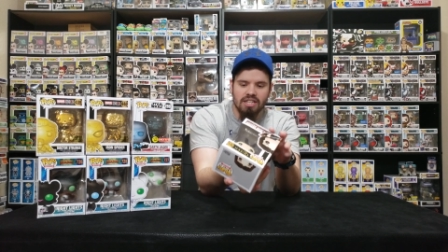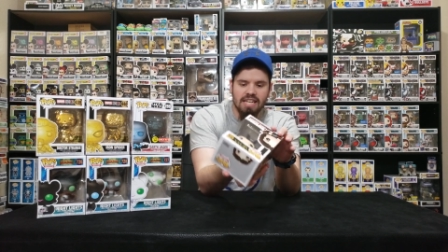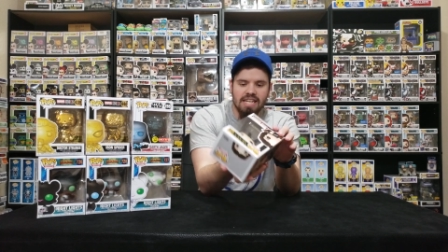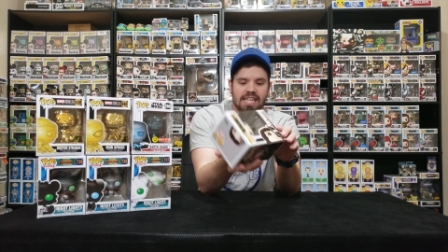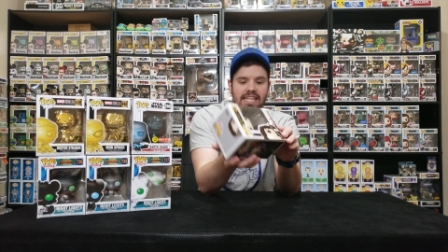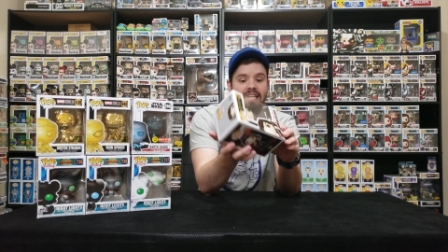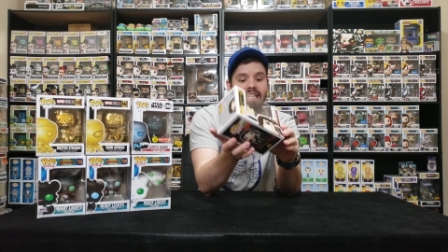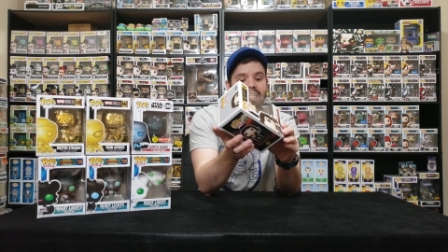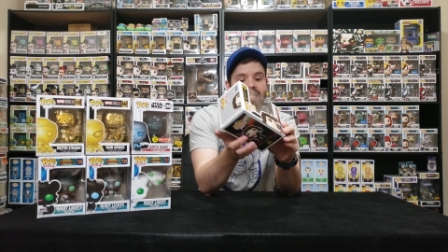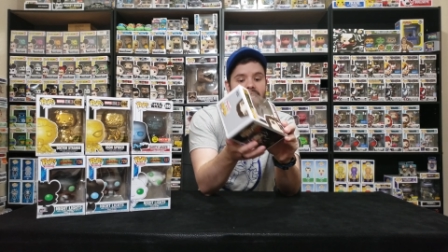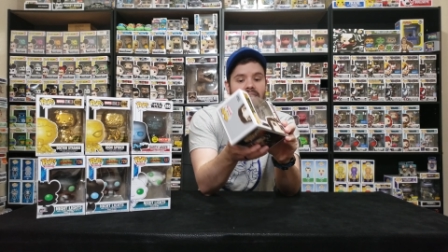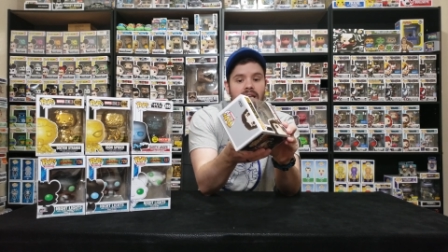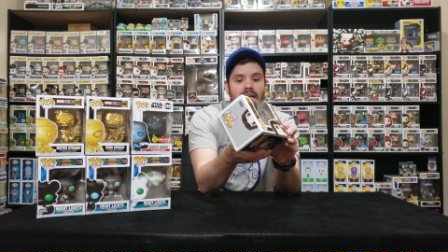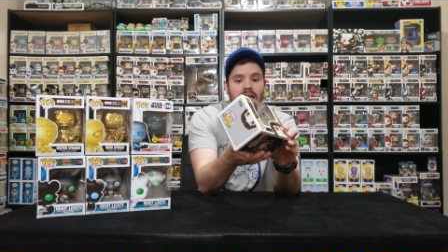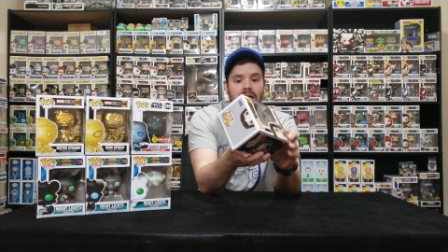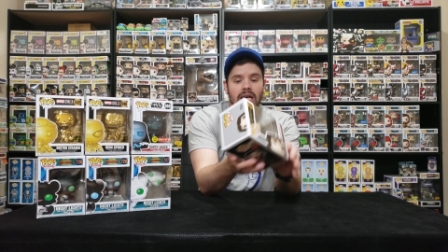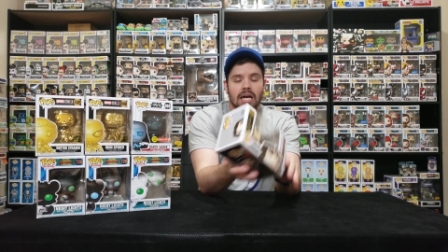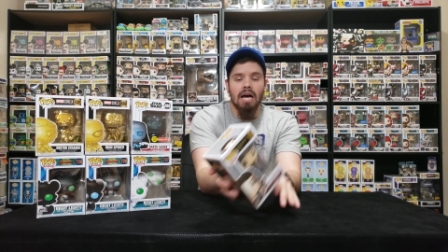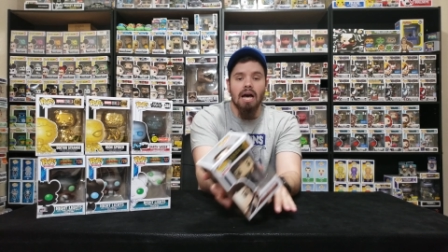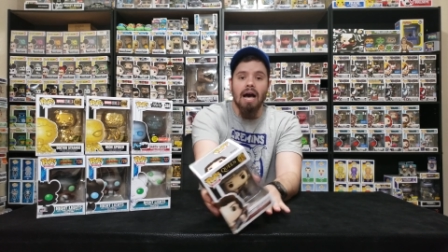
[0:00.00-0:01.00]
Deacon.
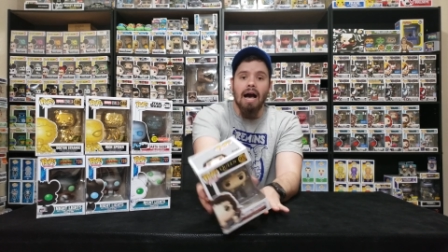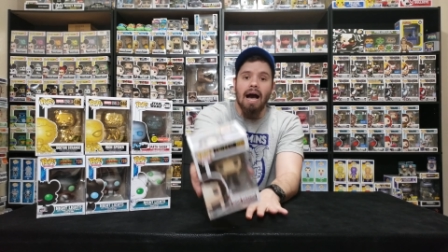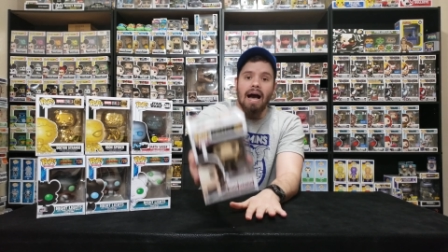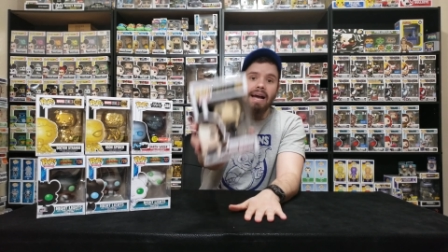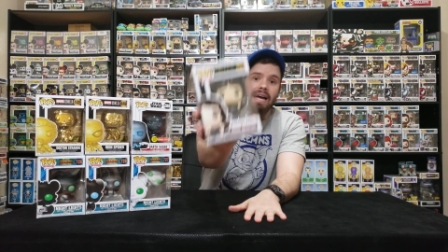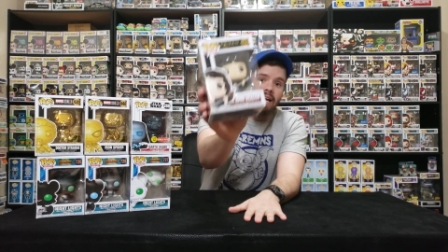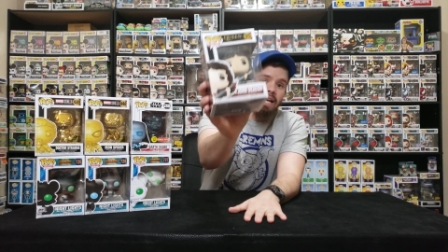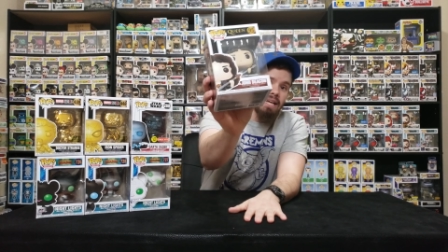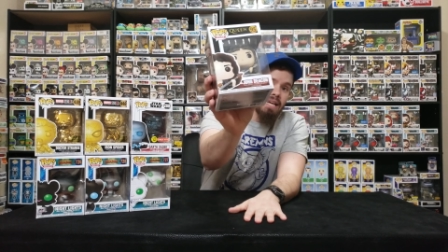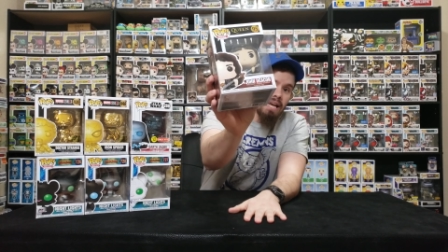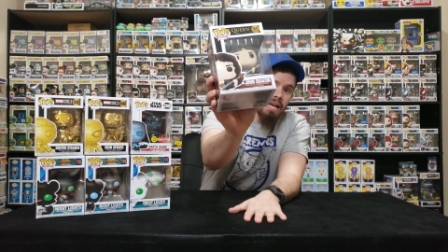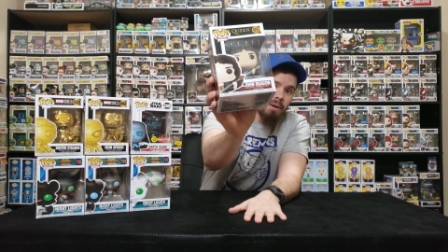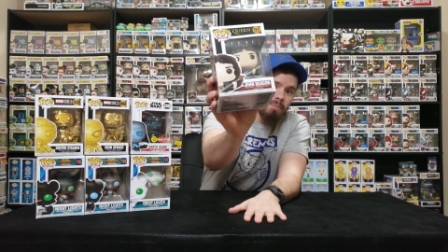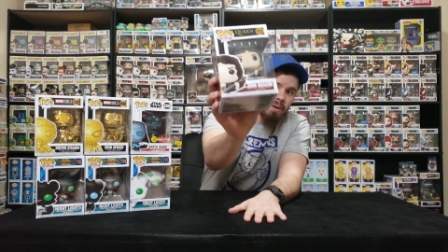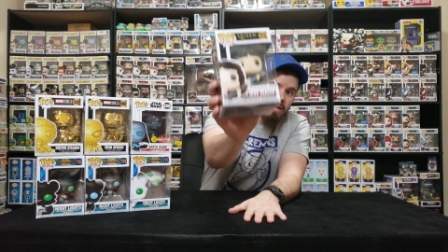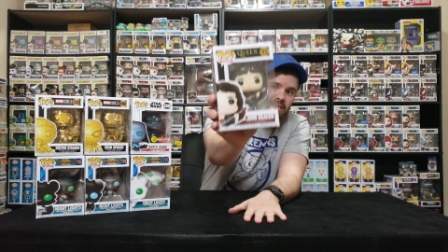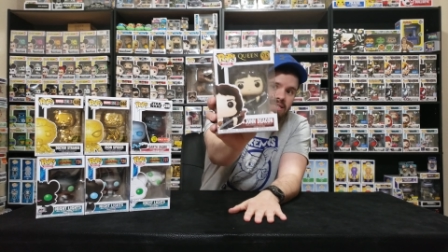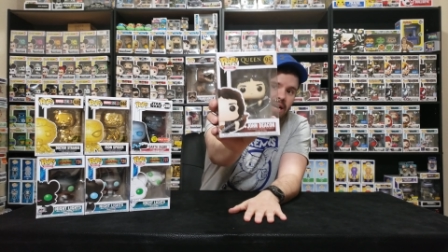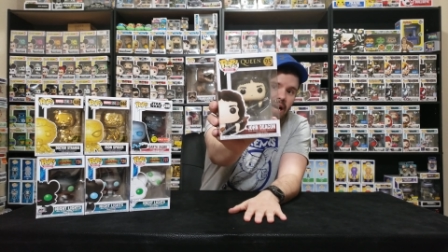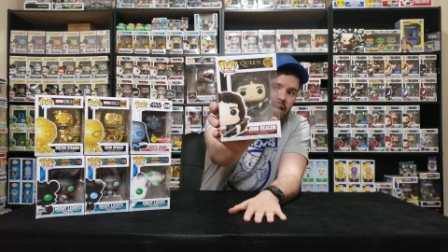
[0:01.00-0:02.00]
I am
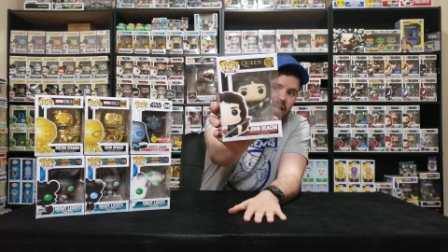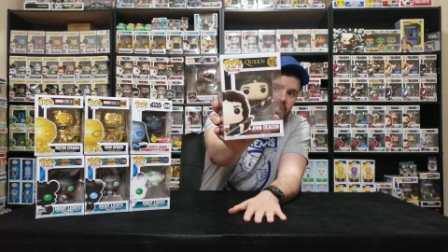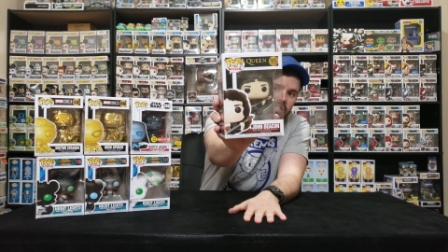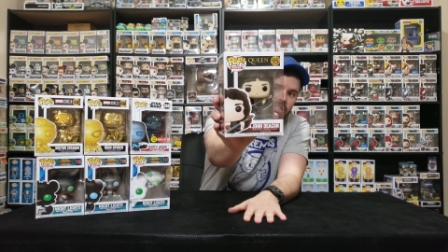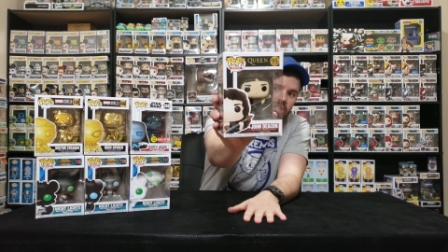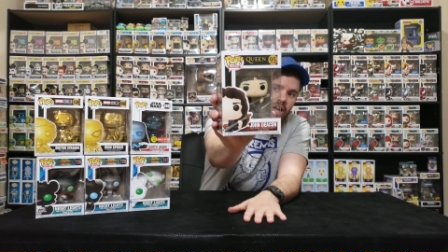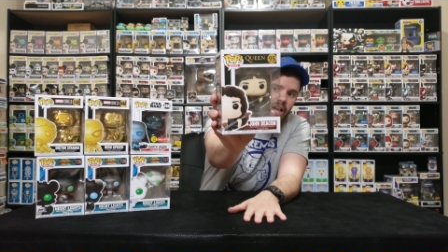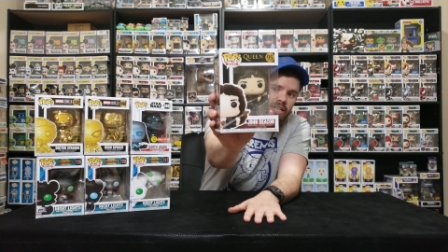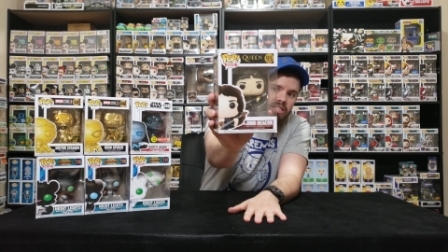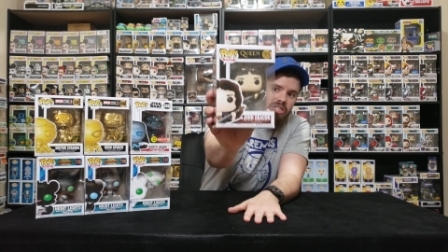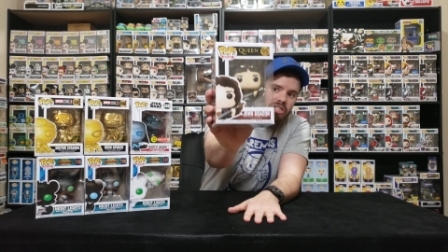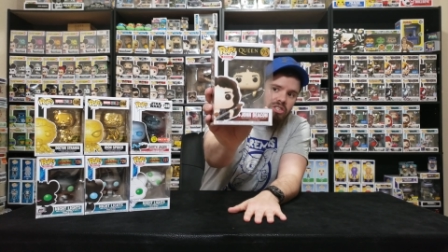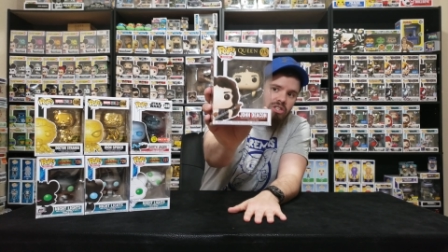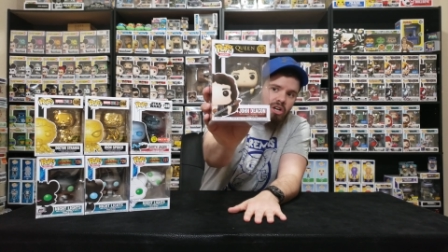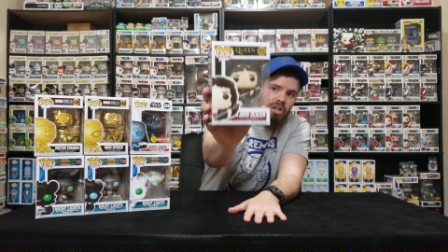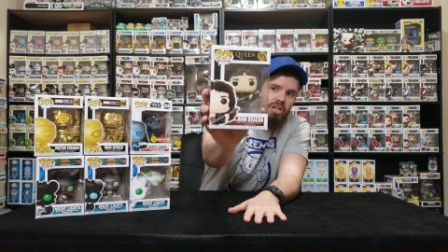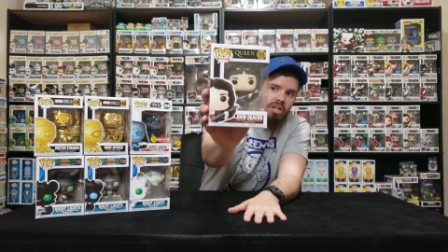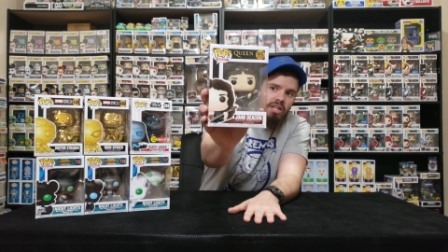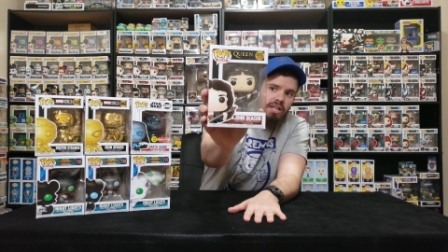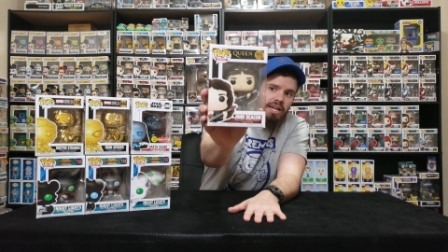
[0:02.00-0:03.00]
excited to actually
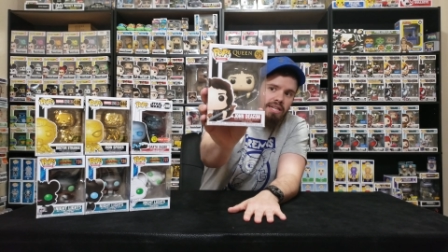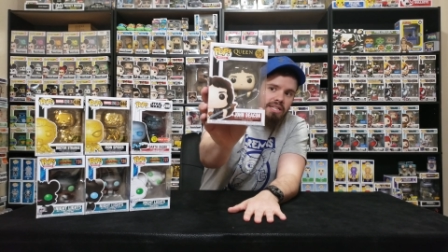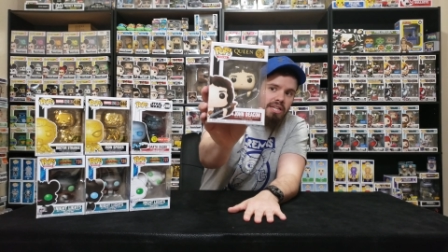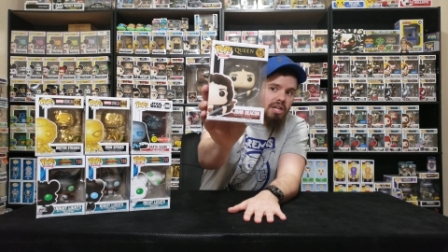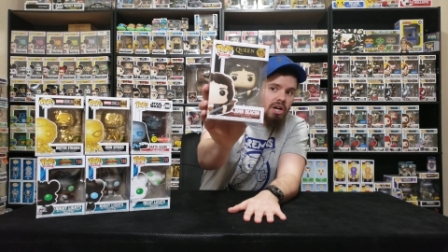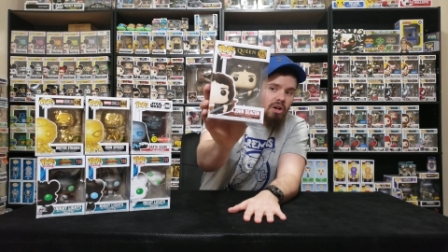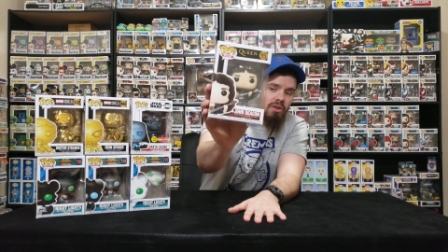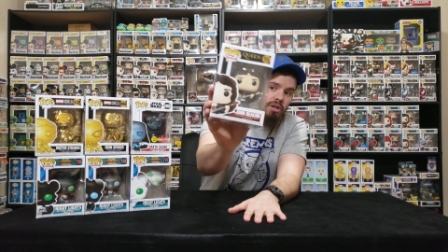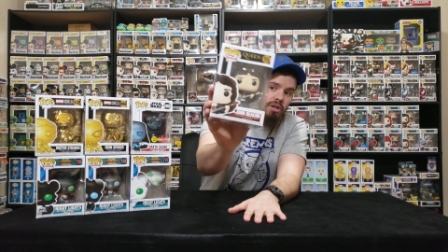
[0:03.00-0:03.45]
start collecting all